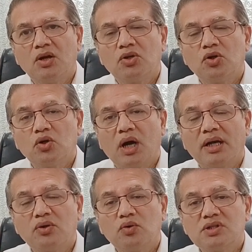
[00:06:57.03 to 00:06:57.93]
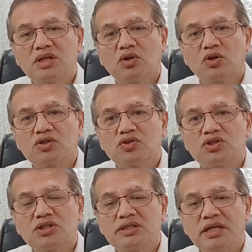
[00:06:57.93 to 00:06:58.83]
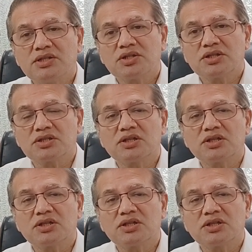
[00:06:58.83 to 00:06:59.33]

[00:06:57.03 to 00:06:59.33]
No, no, I don't say constitution is dangerous.